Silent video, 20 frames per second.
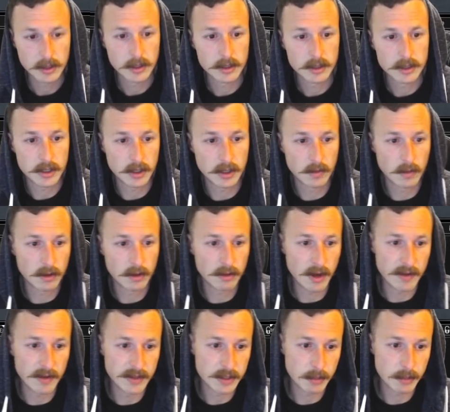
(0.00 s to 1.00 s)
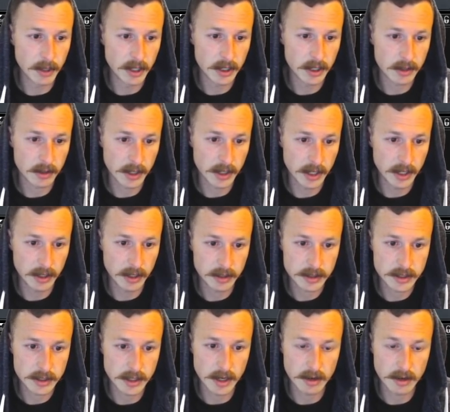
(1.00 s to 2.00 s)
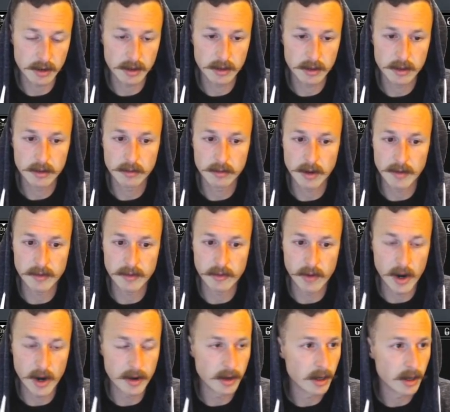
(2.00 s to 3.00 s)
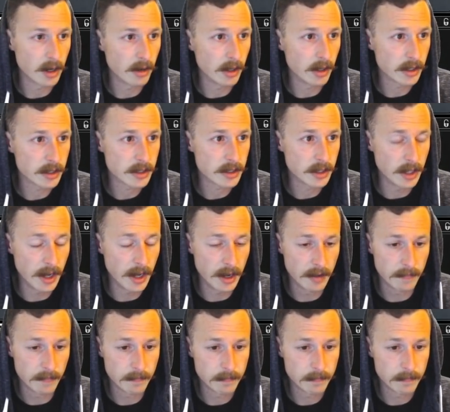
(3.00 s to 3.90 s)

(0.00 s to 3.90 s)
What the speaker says: Turn 1 Lava Spike. Okay, it's not a Lava Runner. I like to see that.